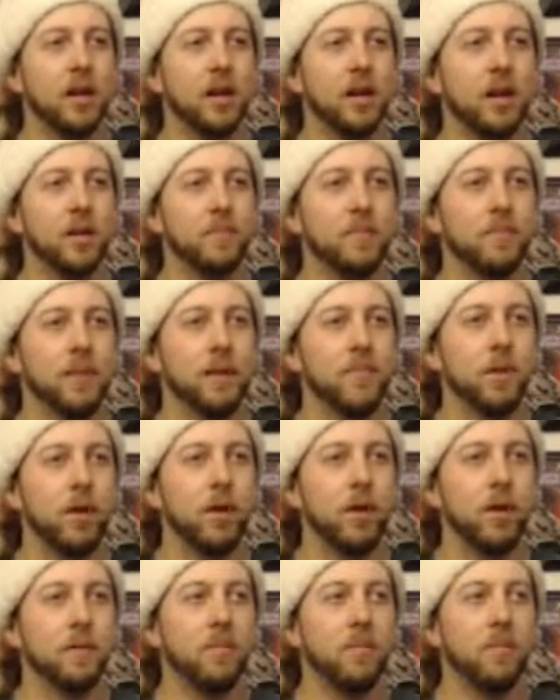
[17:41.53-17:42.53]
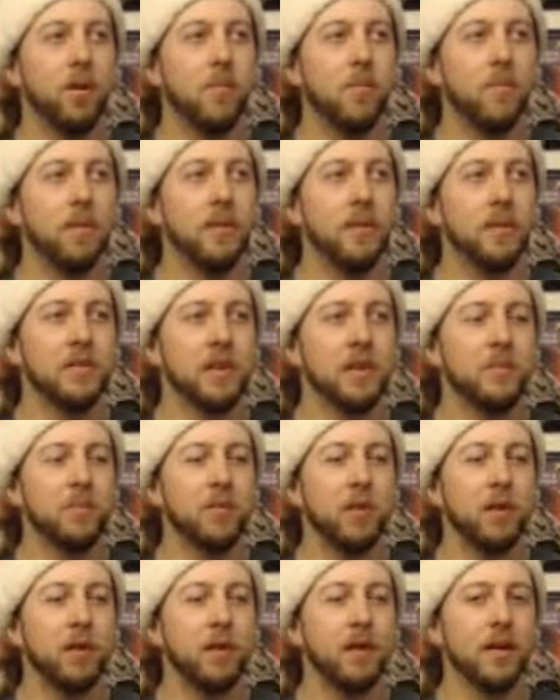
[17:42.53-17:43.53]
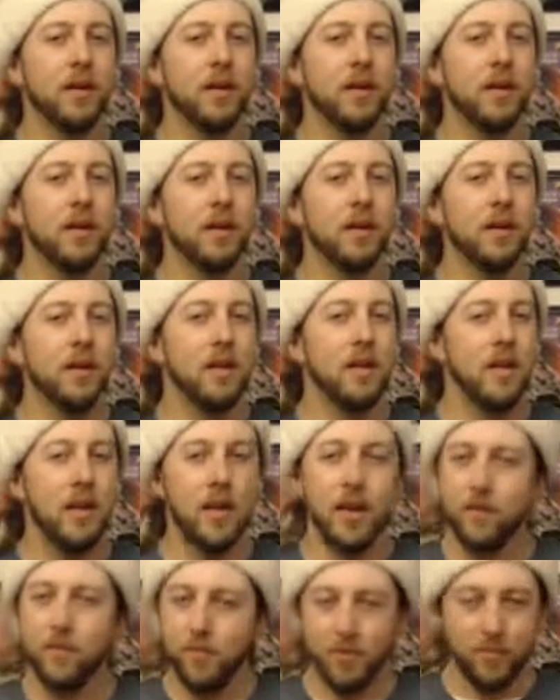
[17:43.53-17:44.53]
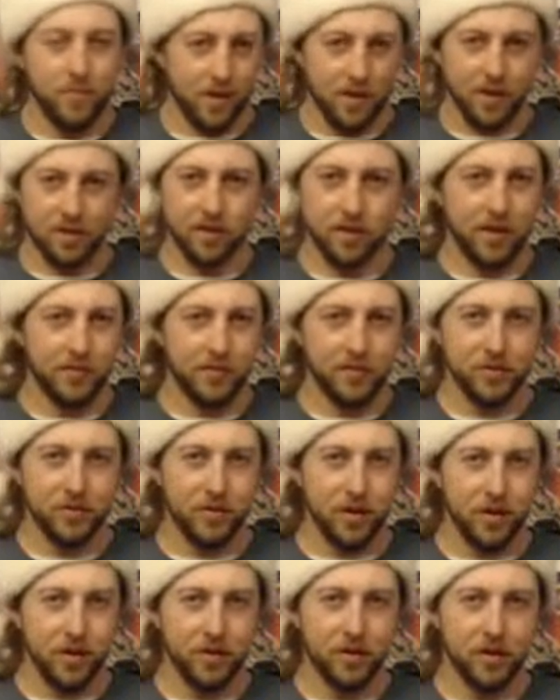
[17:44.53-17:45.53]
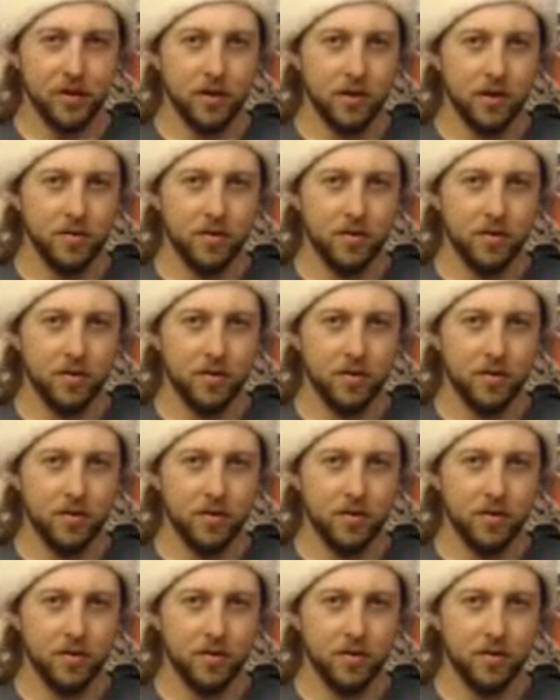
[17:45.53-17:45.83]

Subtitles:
I'm hoping it's gonna break every box office record.